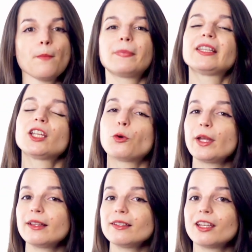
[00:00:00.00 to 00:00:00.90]
But they
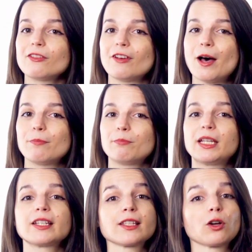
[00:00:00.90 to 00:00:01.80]
quickly give up
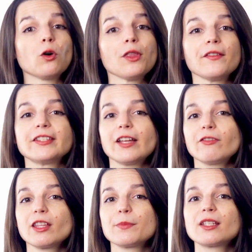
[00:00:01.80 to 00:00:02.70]
because the goal they've set
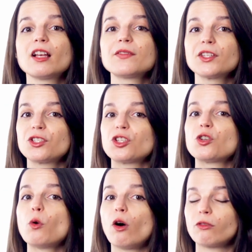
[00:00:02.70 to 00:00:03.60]
for themselves is
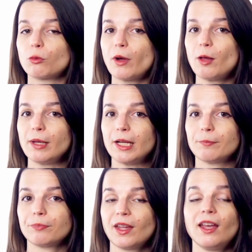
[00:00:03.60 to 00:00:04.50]
too
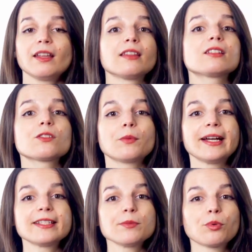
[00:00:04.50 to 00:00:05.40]
overwhelming. This is
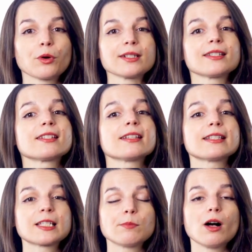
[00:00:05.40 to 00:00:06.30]
why it's important to
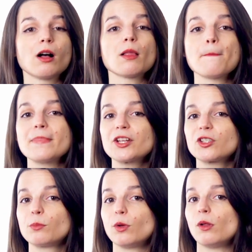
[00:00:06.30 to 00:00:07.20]
set small,
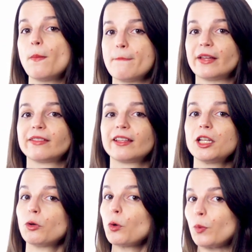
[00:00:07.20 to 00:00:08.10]
measurable,
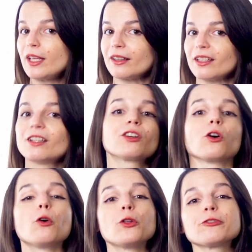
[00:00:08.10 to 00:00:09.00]
monthly or weekly
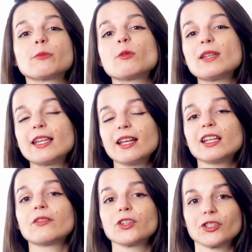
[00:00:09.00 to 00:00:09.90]
goals from the
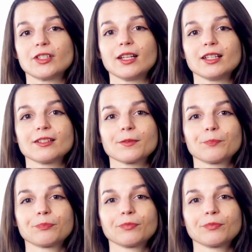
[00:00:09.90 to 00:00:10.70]
beginning of your studies.